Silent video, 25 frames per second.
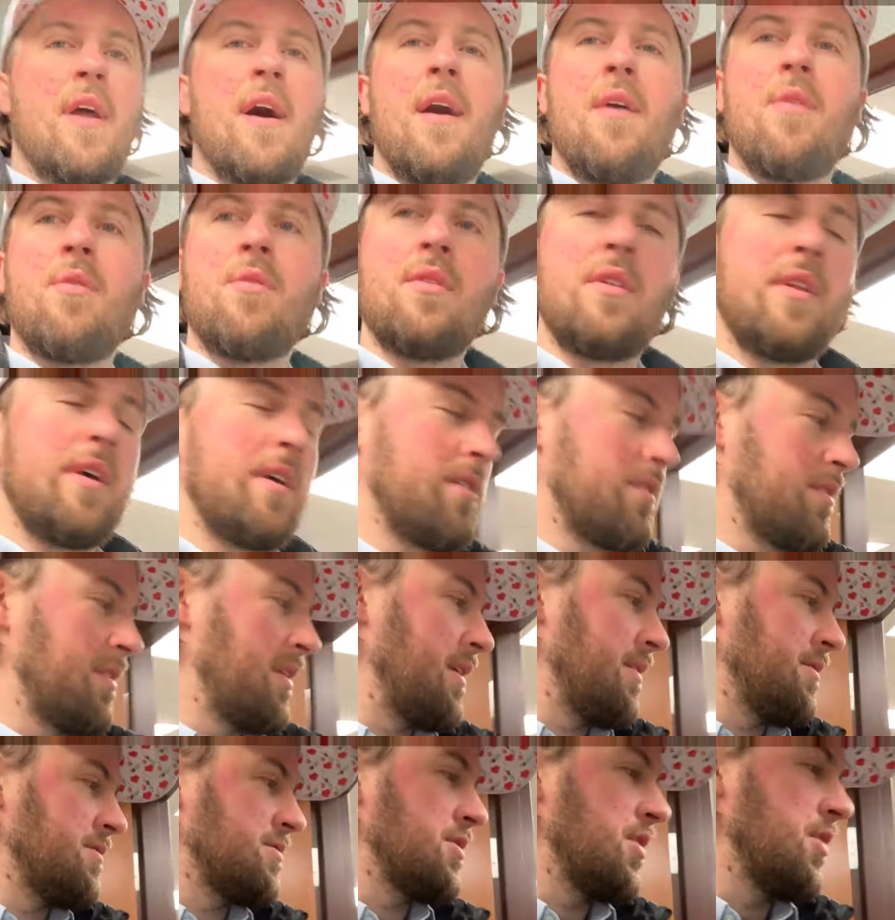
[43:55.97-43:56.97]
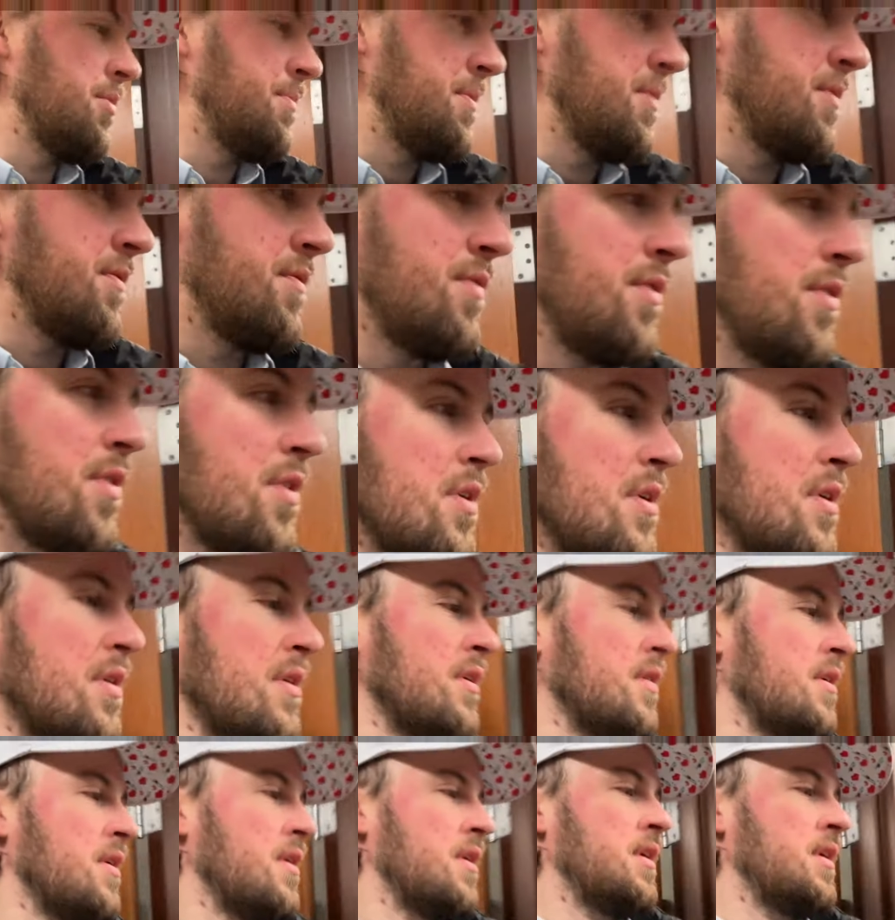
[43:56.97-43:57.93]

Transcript: an hour later than I was hoping for.